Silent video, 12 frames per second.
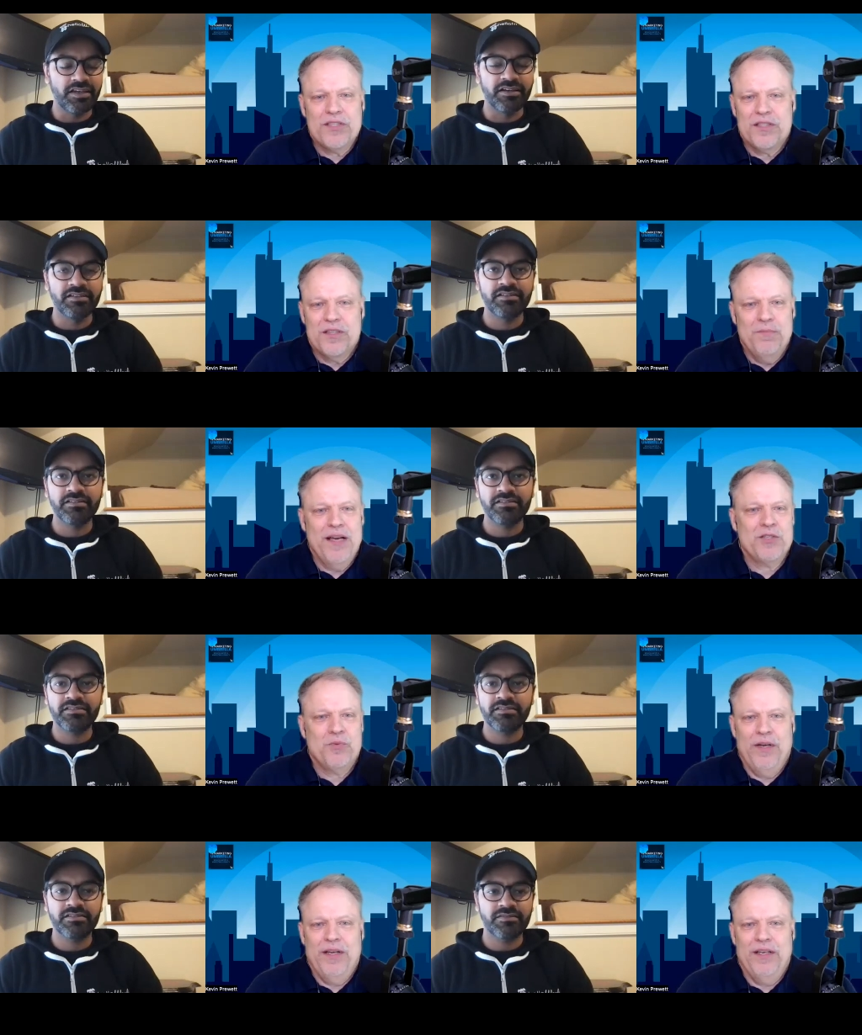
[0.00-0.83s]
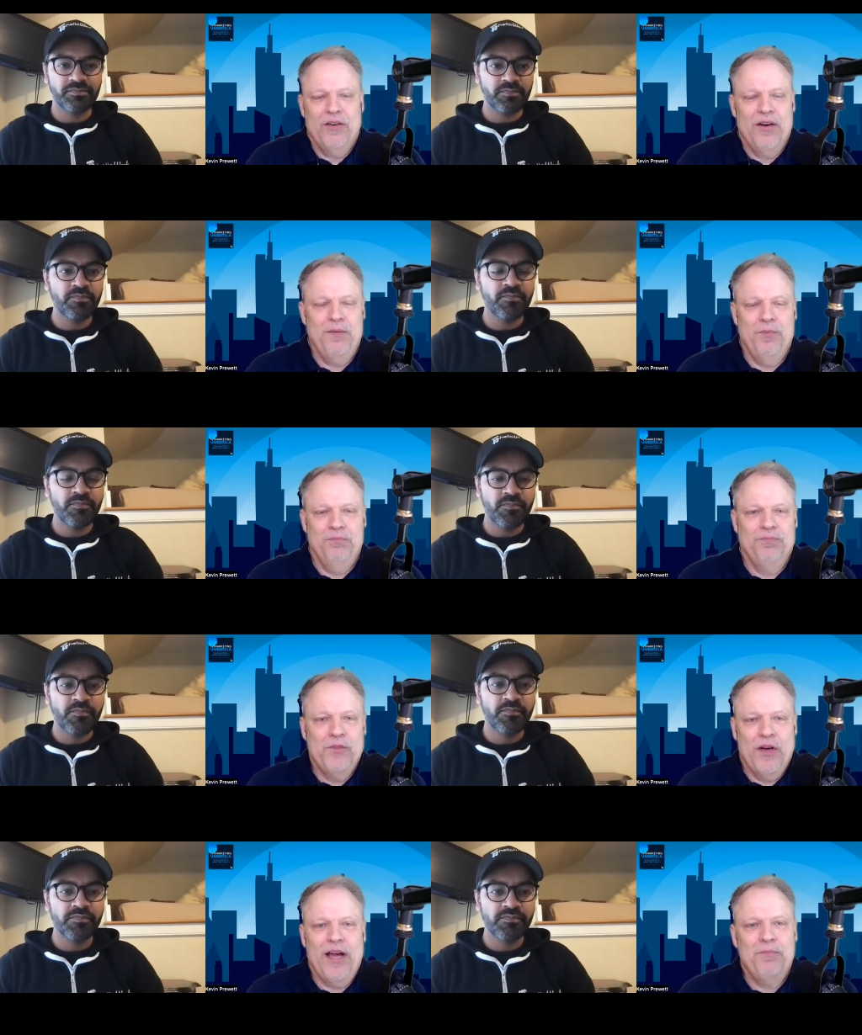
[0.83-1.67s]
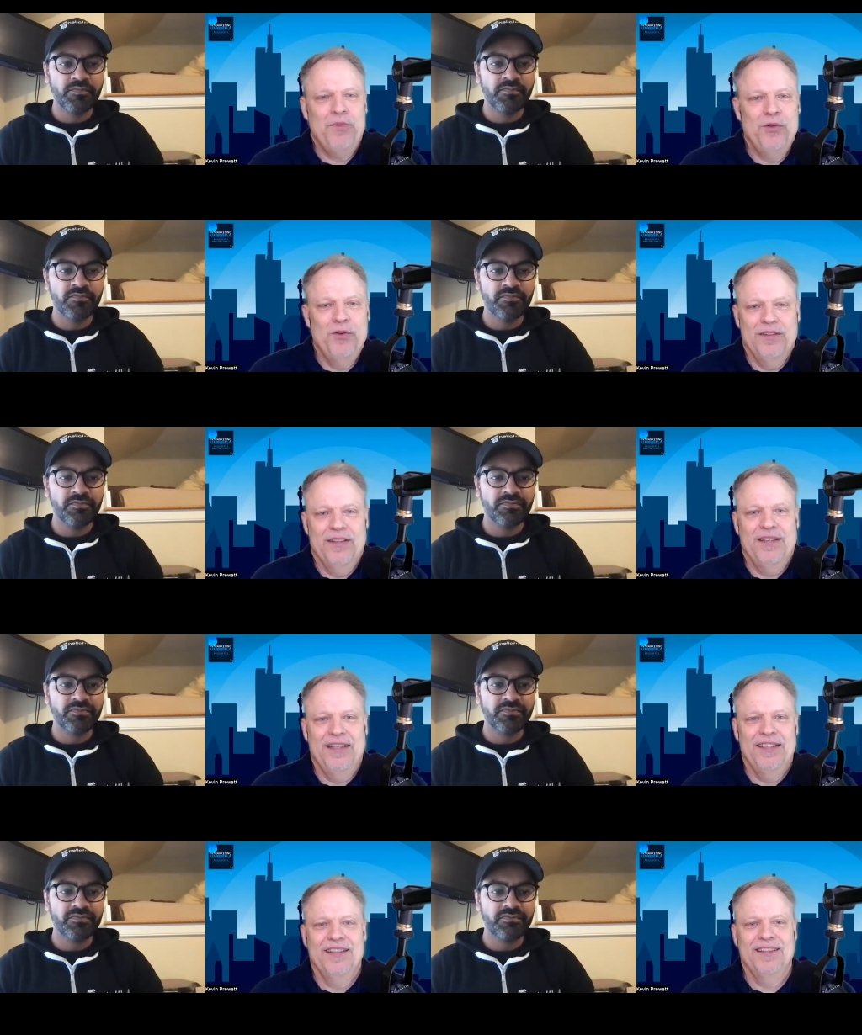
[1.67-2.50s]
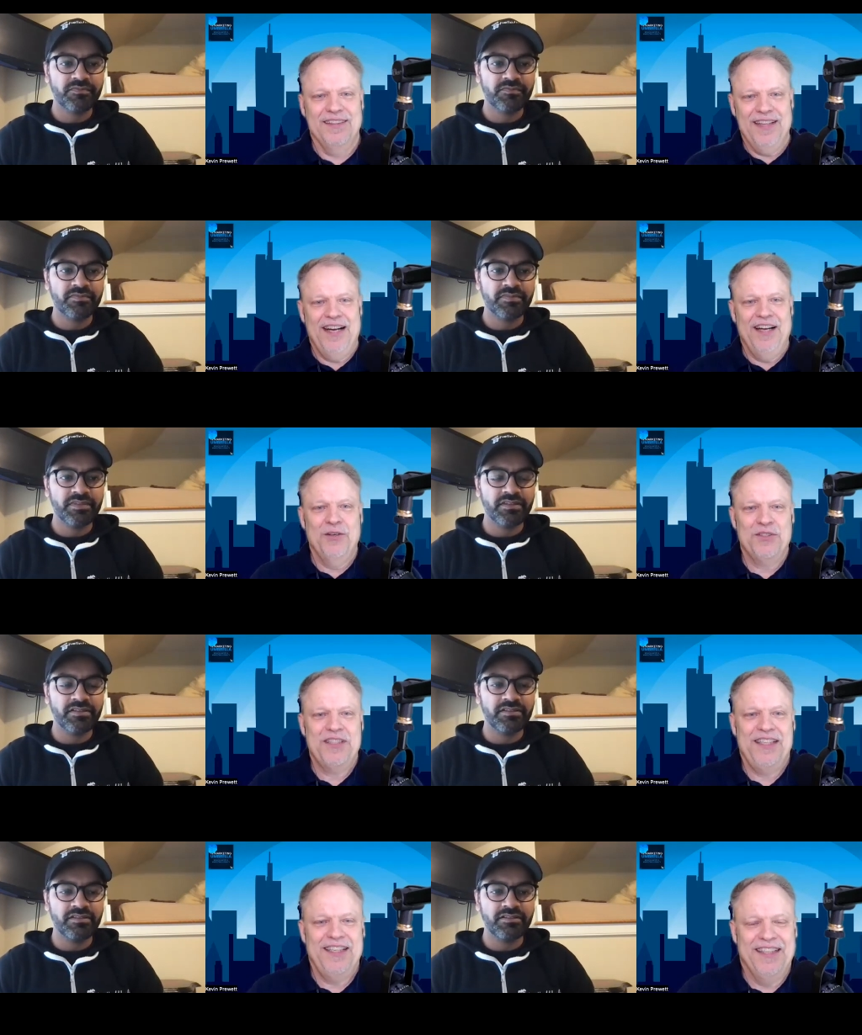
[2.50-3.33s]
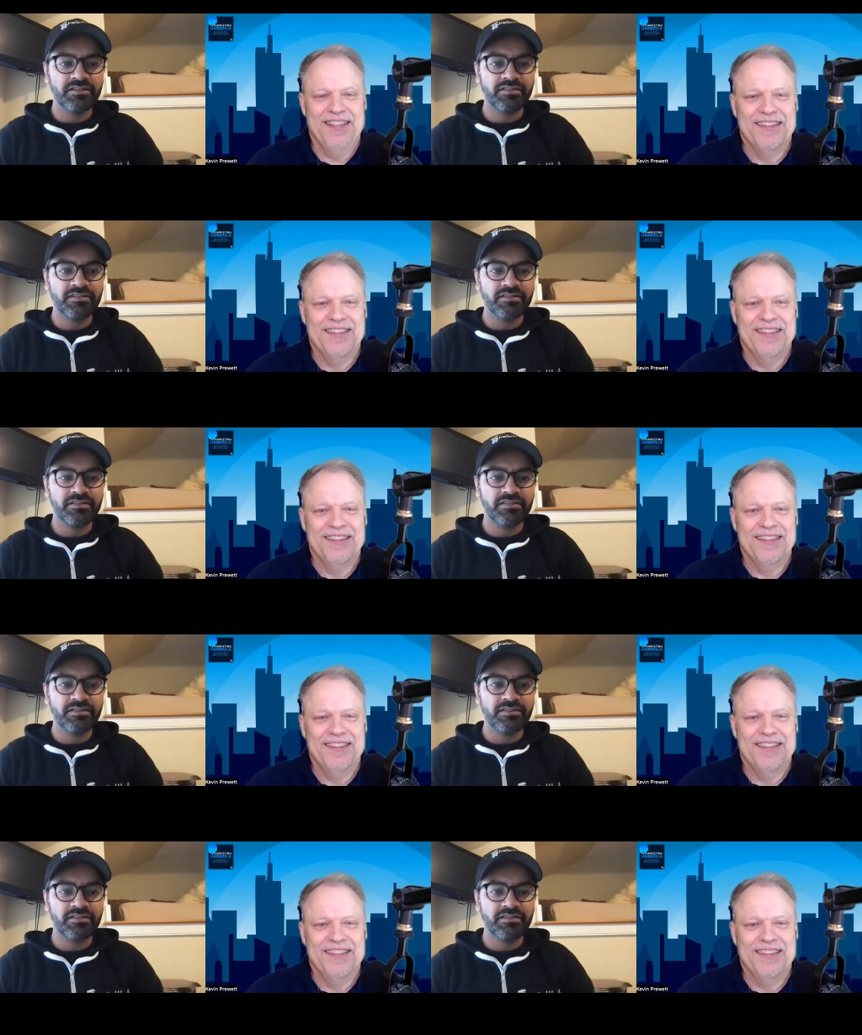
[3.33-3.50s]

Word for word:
Speaker 1: what's the best way to grab grab you on the in the IoT?